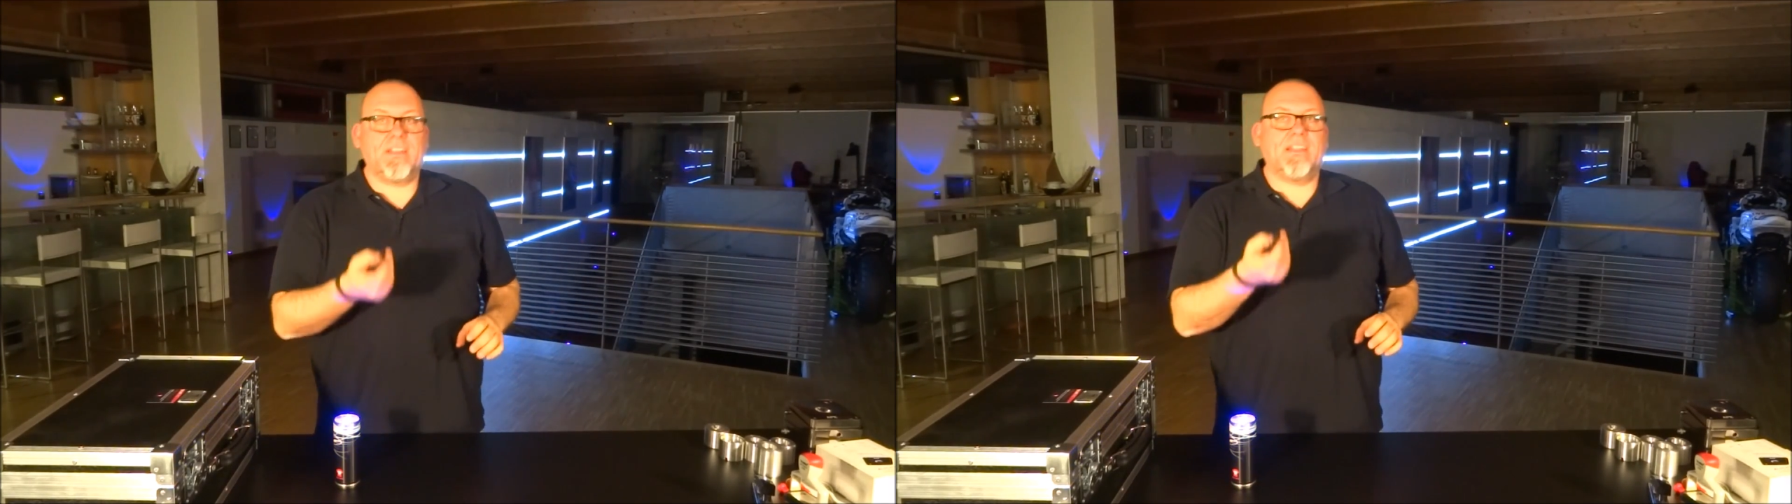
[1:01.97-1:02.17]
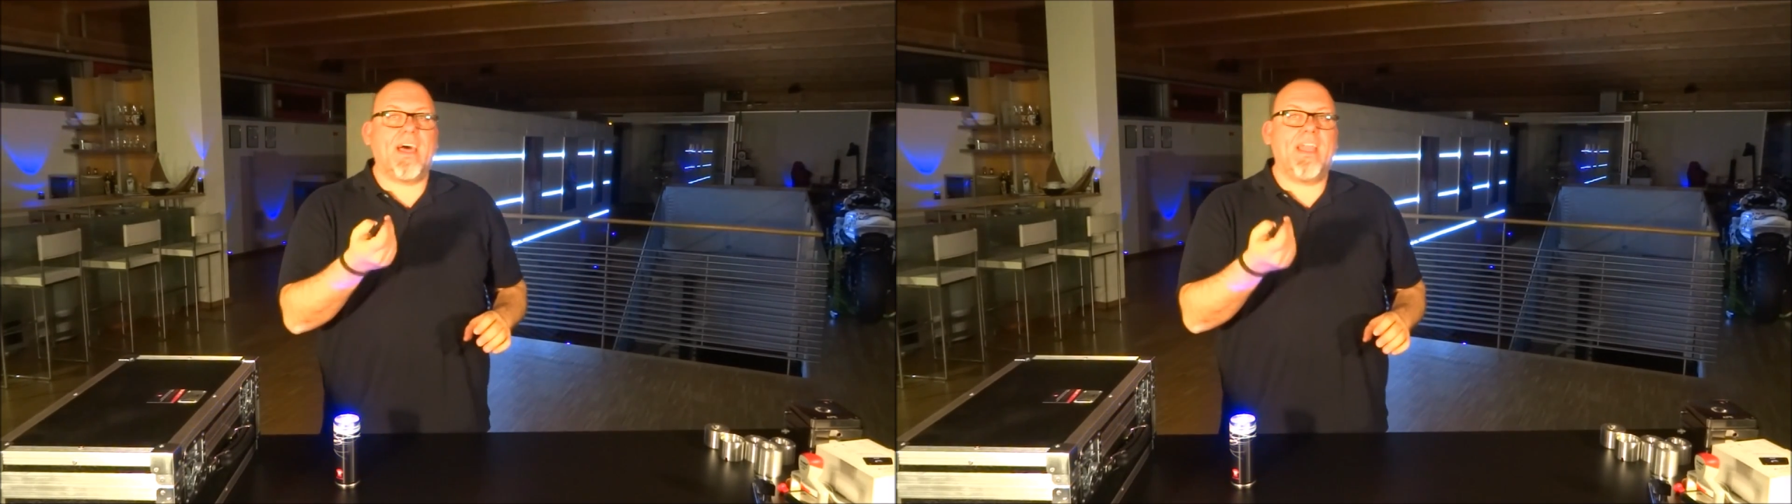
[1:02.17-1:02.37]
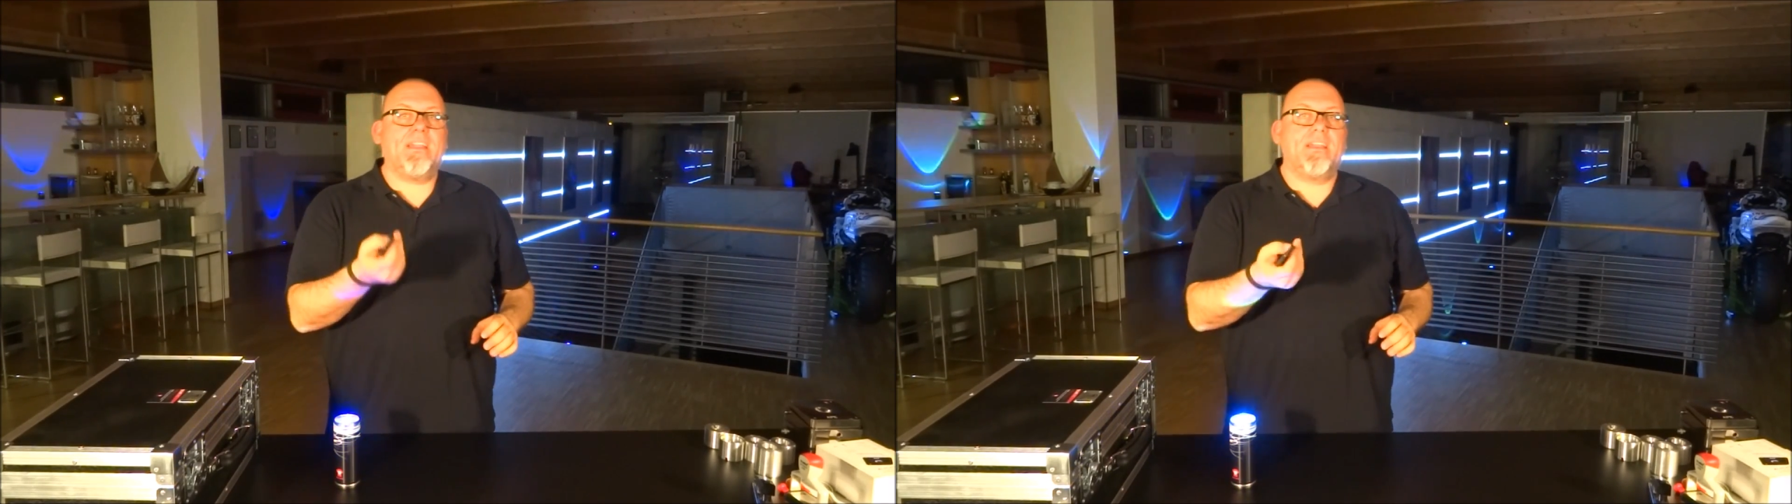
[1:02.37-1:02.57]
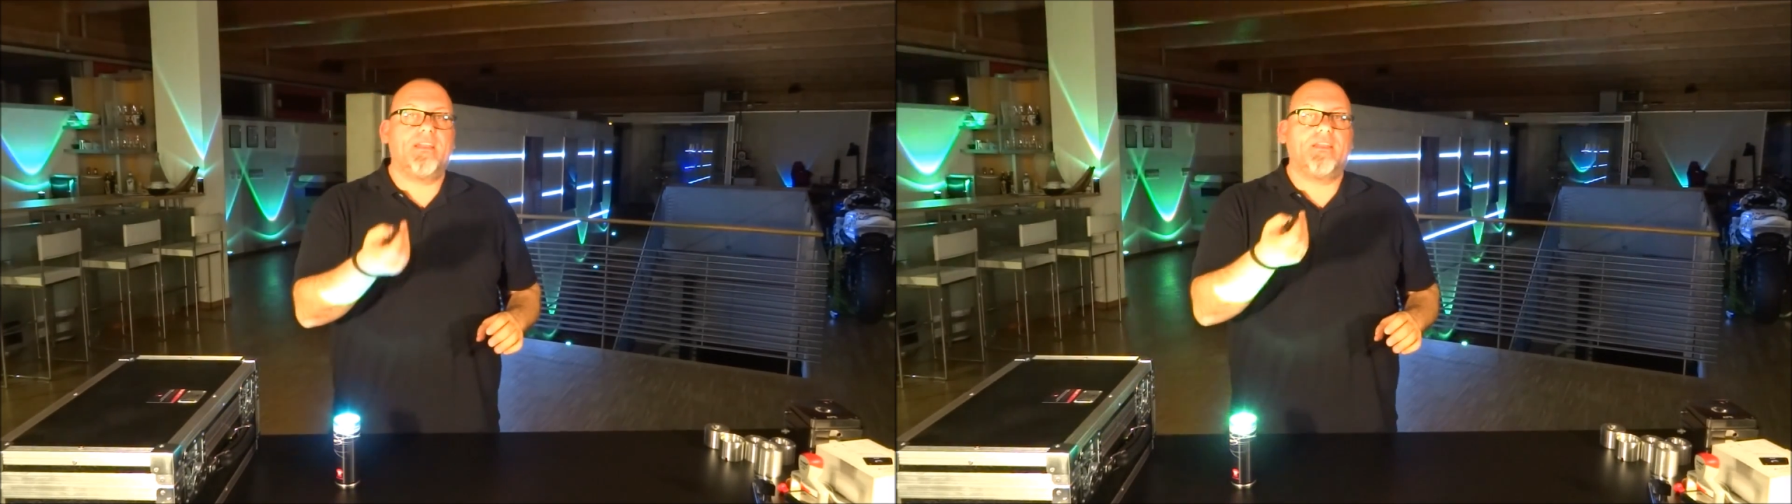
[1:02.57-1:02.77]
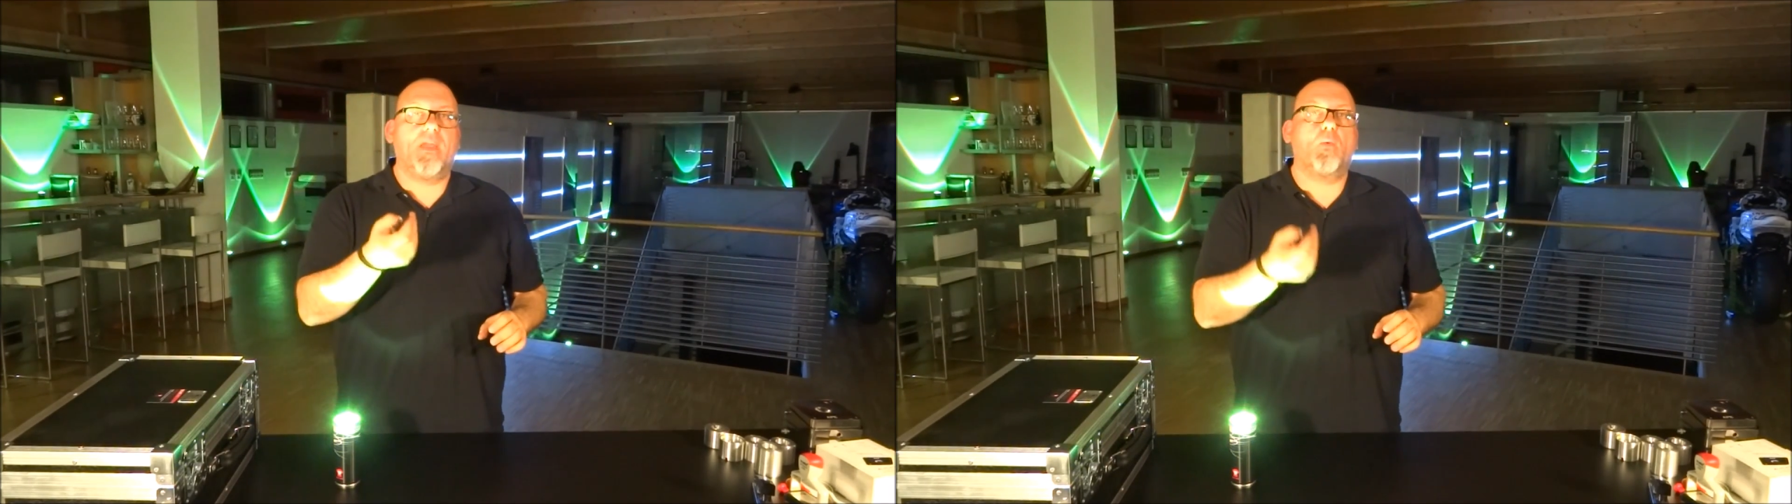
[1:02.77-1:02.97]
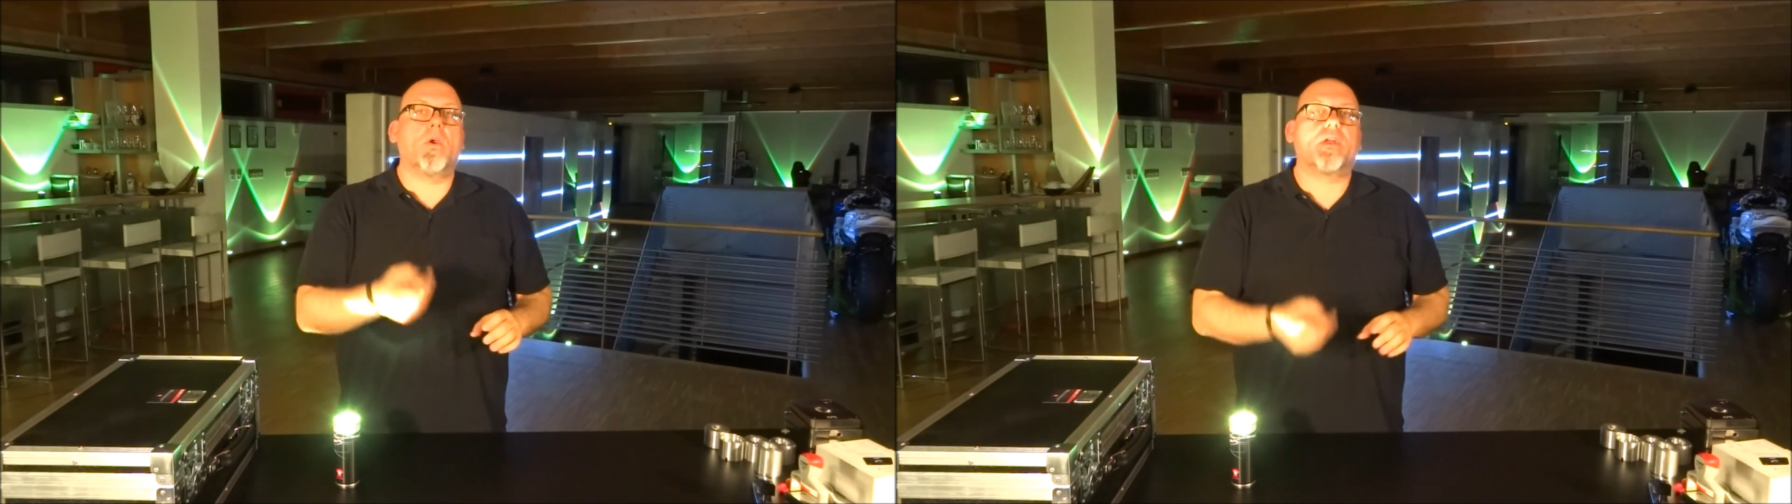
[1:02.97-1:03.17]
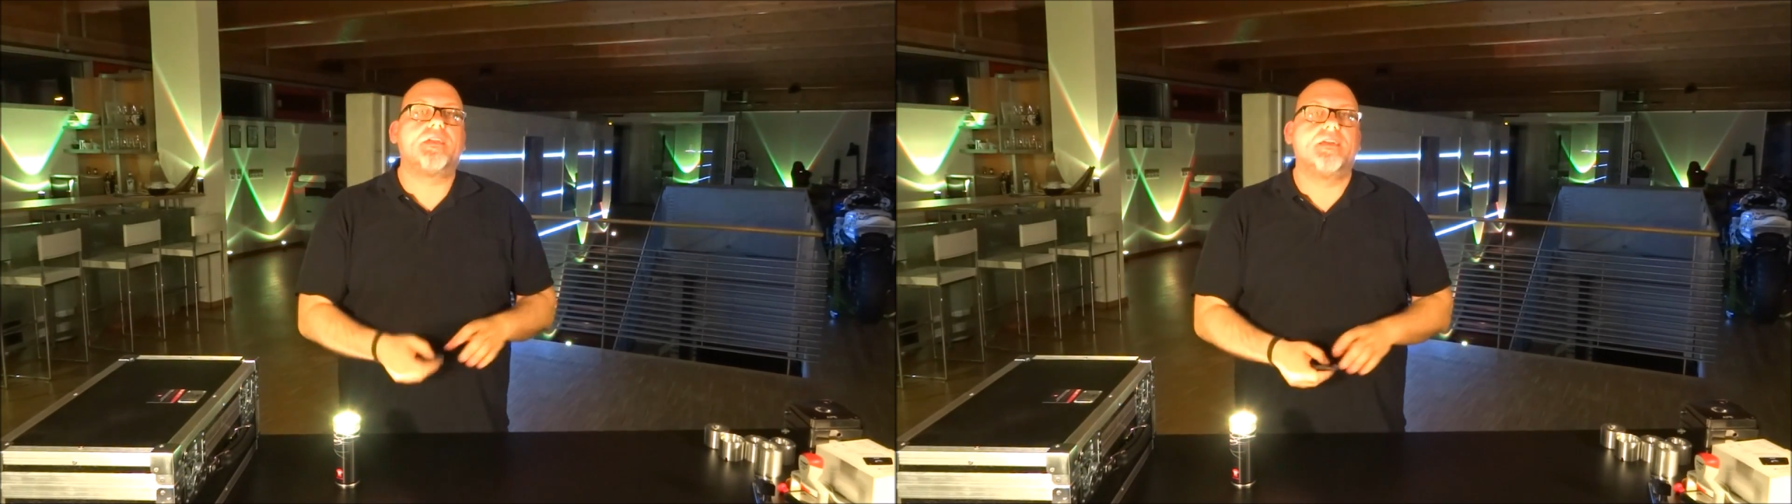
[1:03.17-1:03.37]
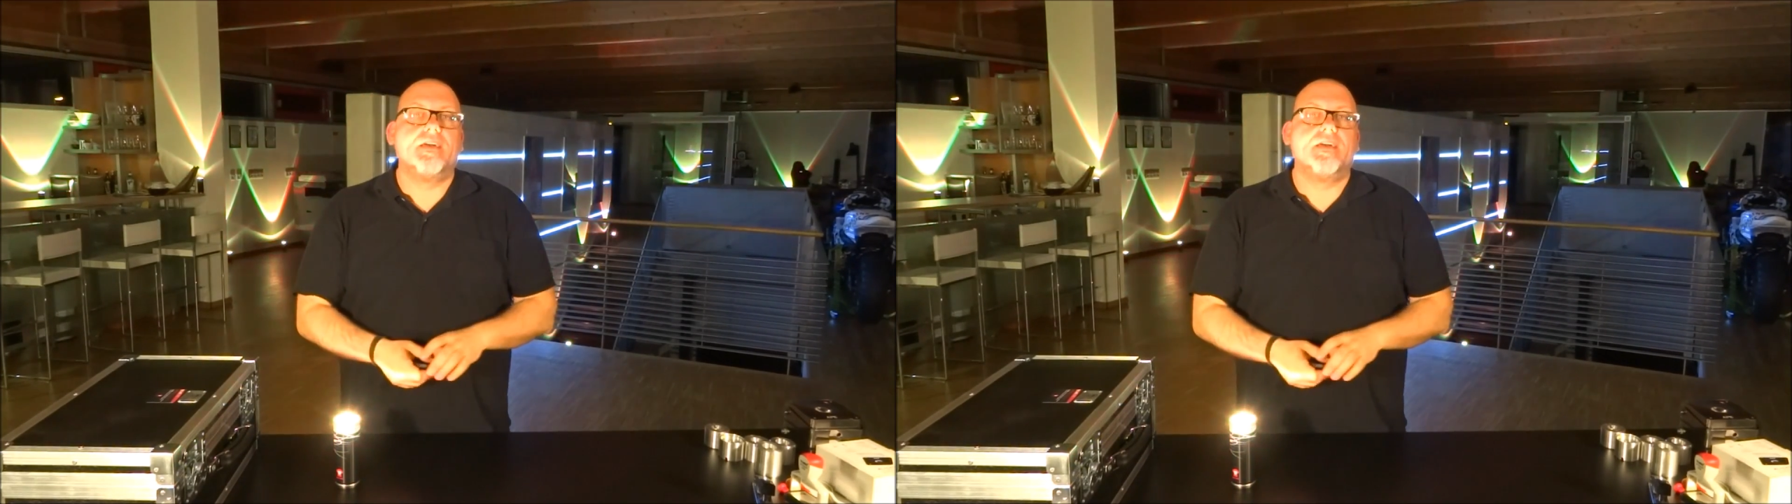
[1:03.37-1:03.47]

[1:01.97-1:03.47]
and the light, they work